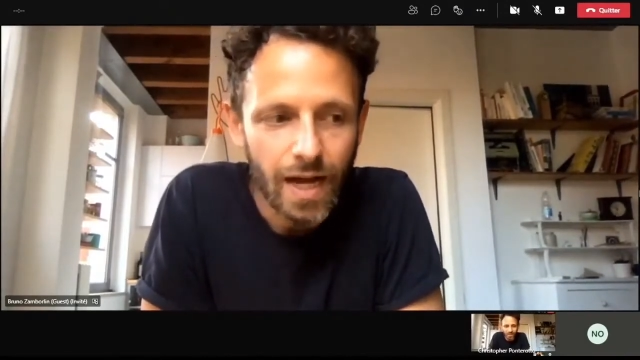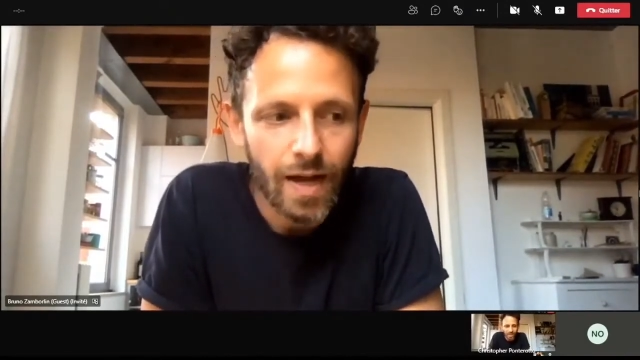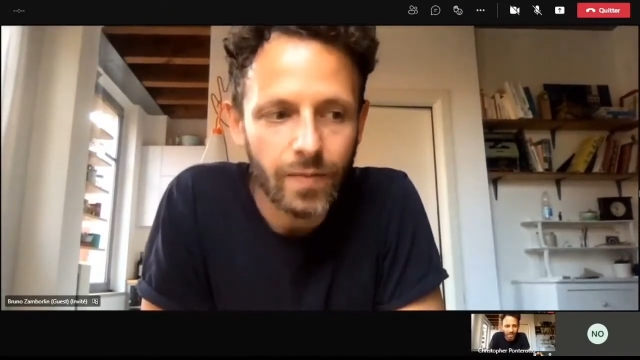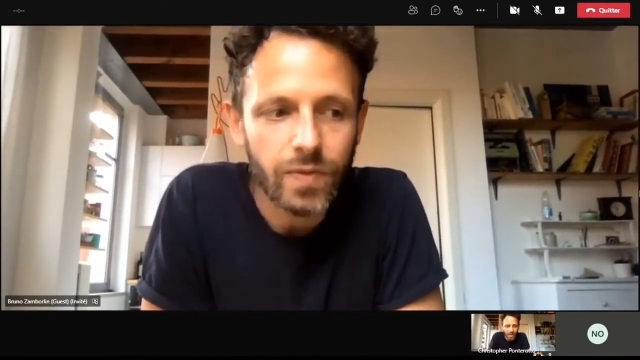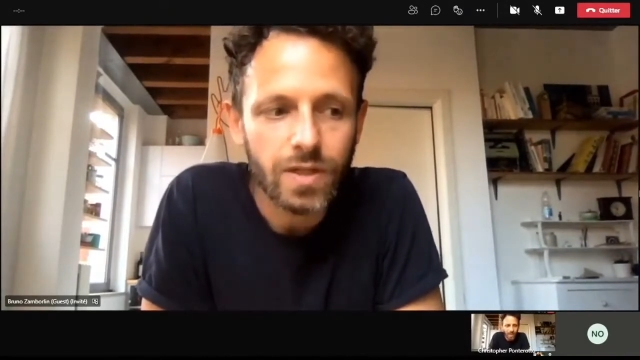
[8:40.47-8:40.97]

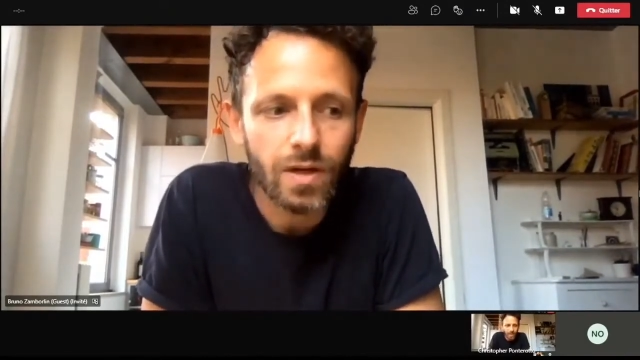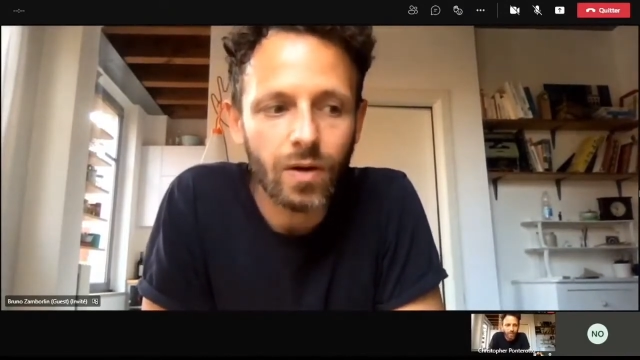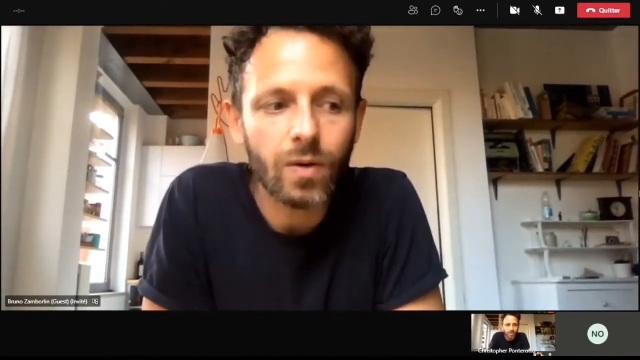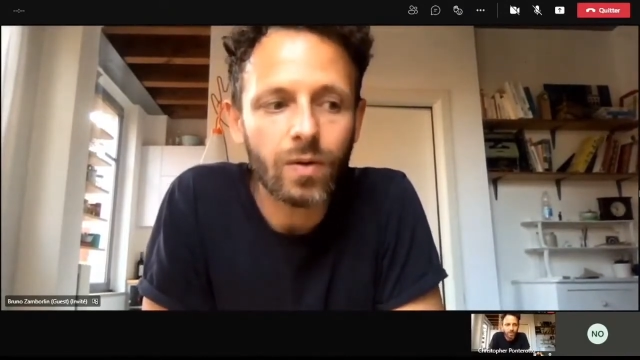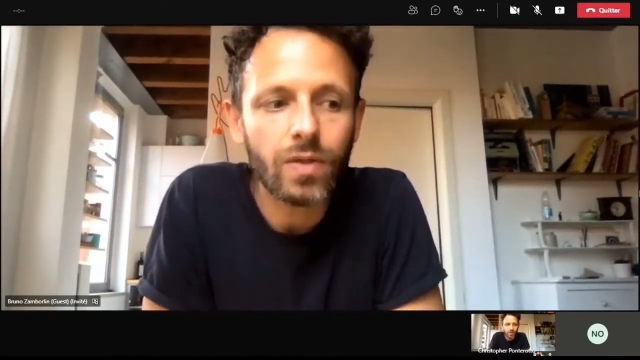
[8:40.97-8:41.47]
And
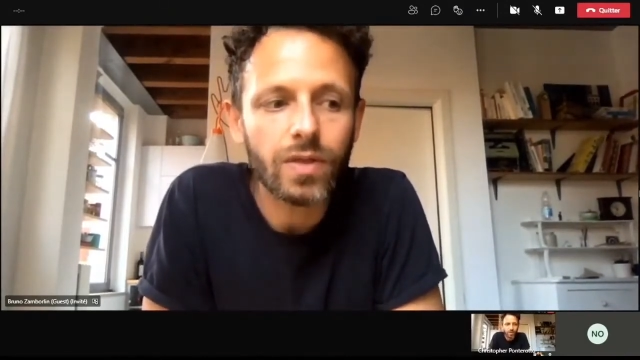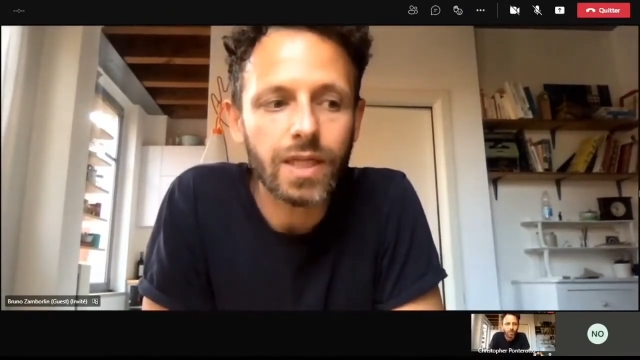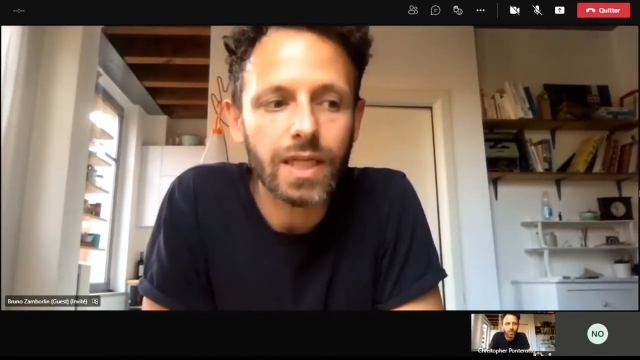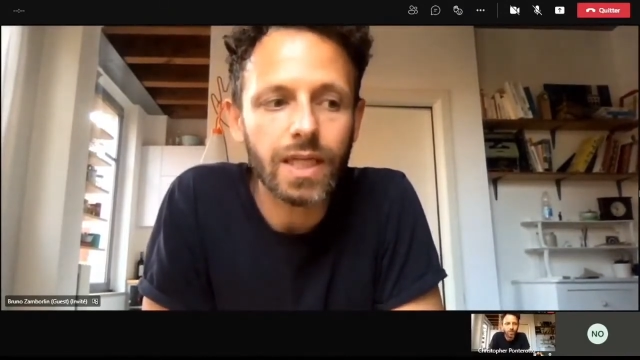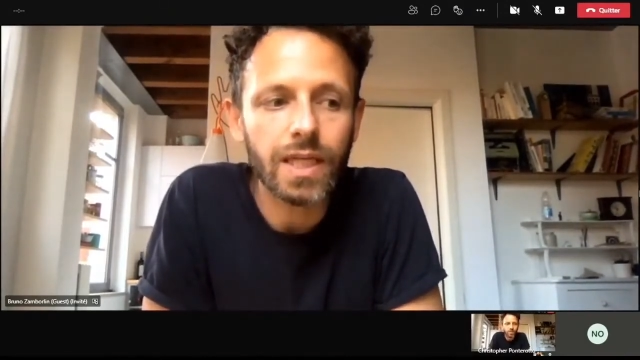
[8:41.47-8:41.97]
so
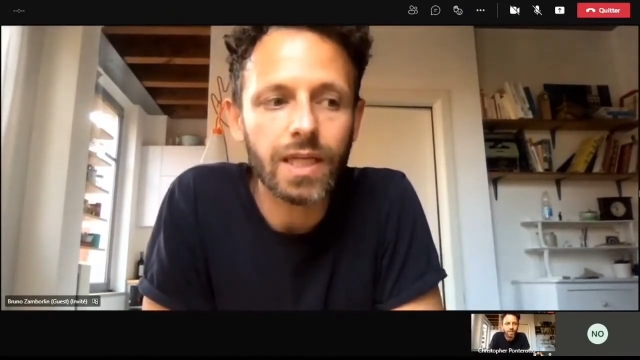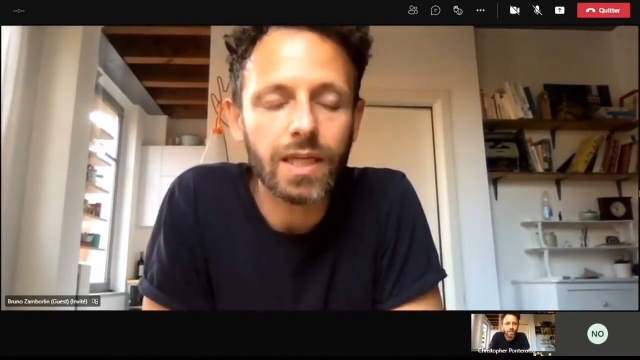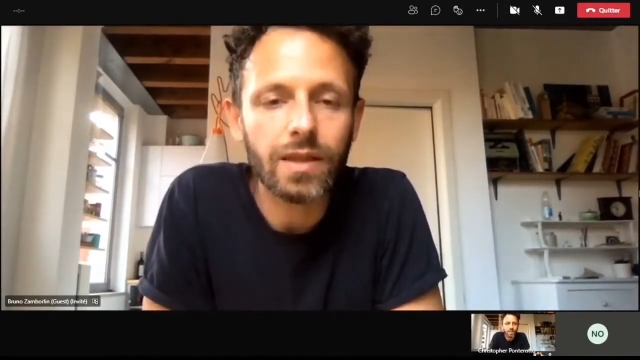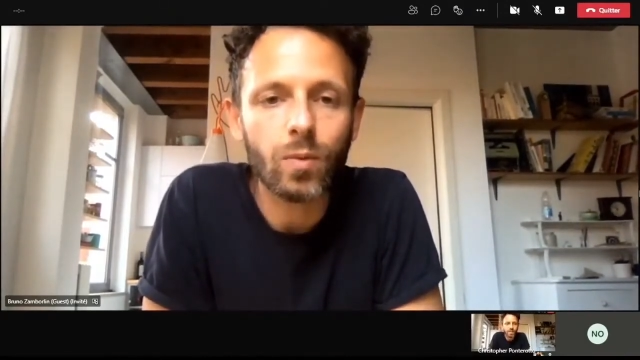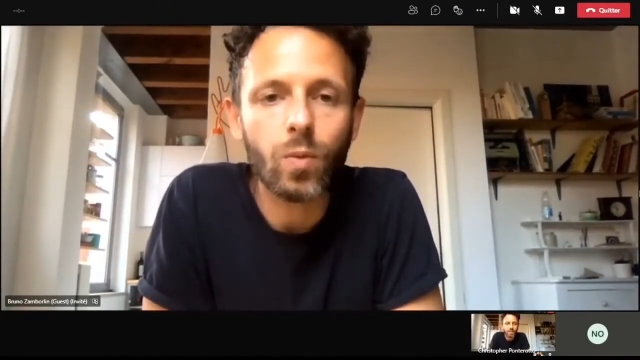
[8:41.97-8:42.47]

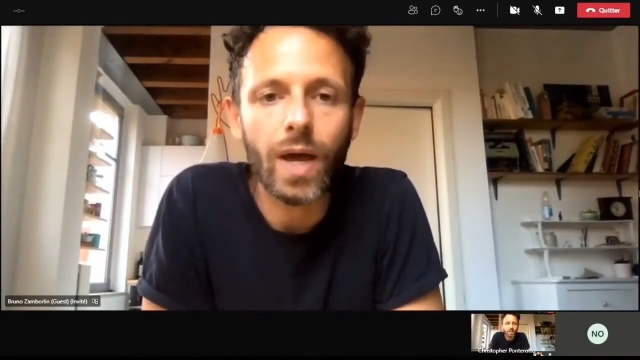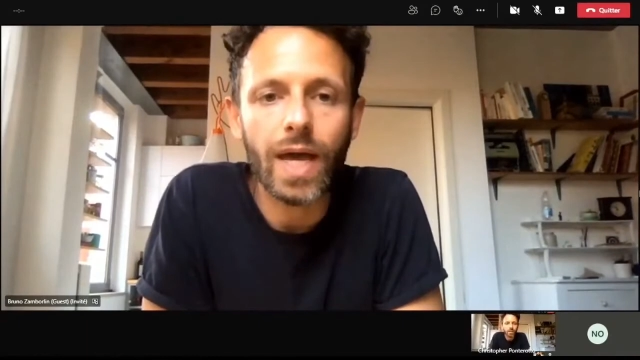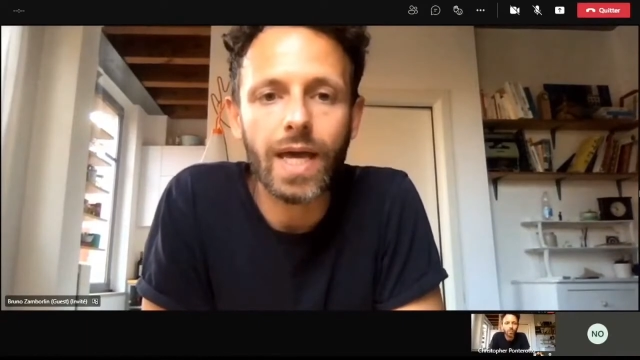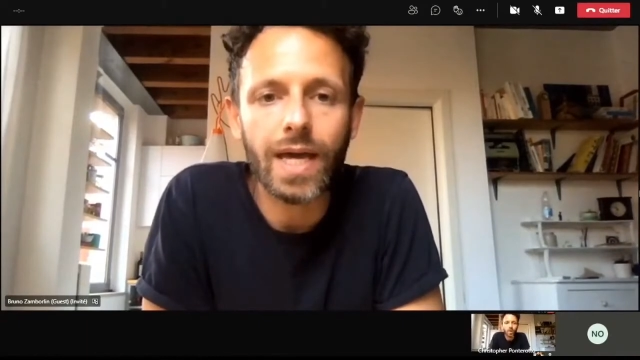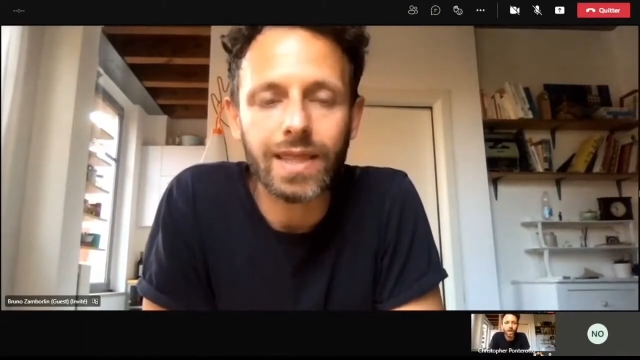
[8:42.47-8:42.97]
the
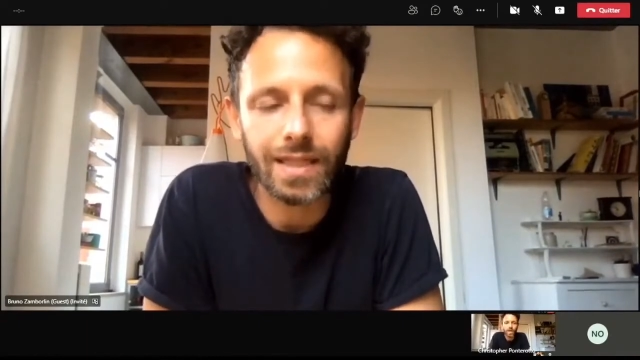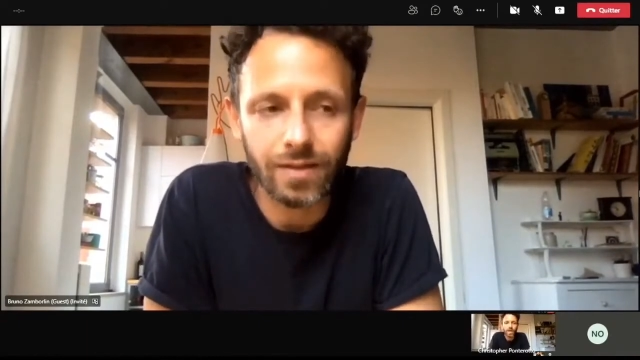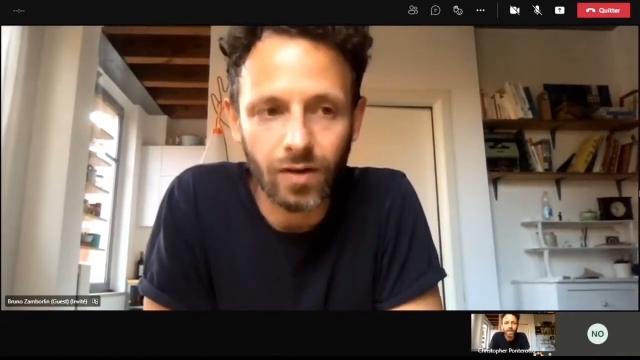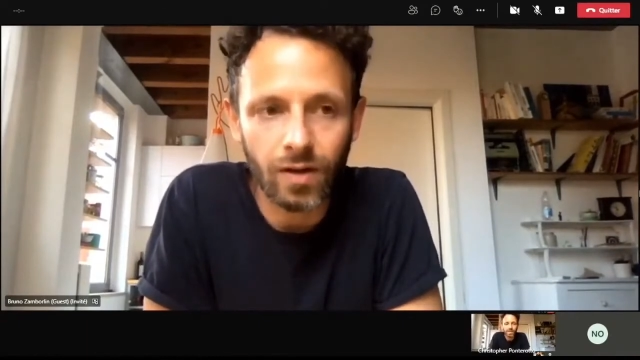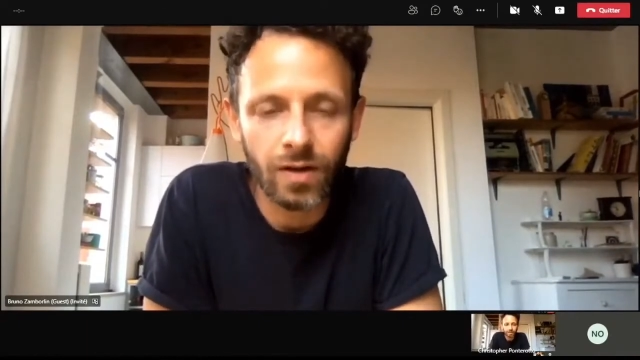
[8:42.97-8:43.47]
way I
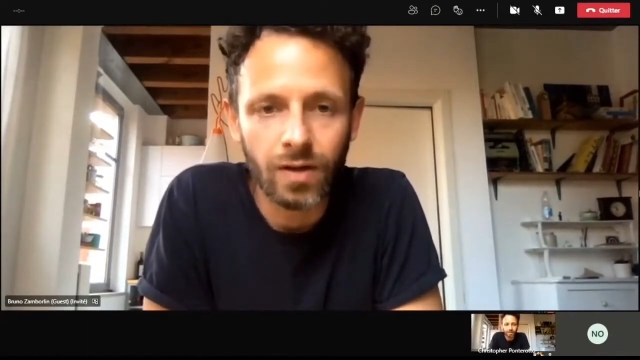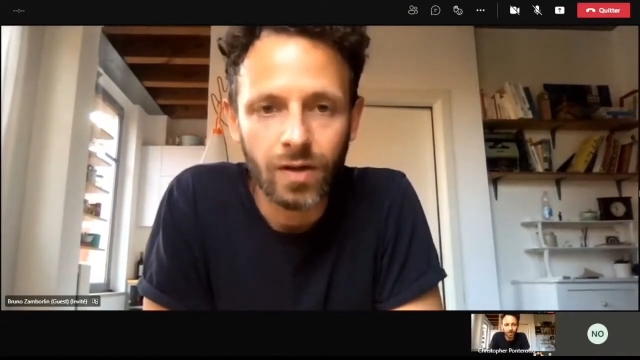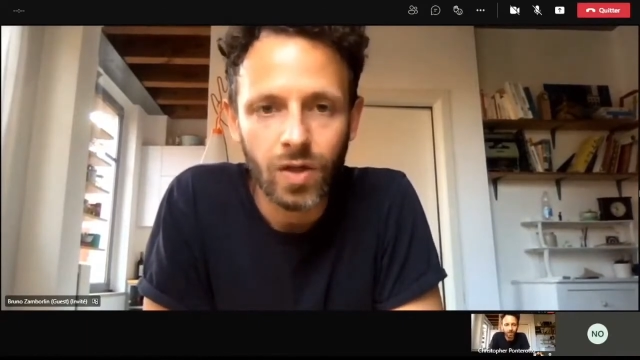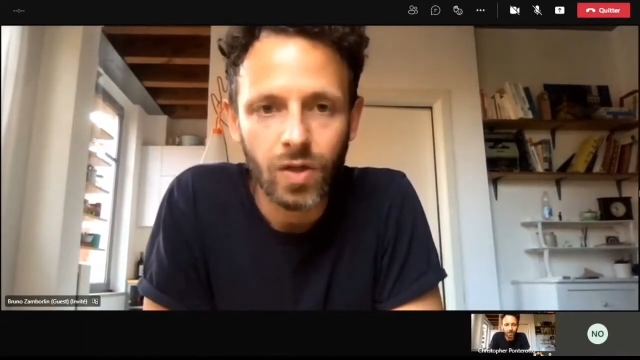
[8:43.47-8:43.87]
think the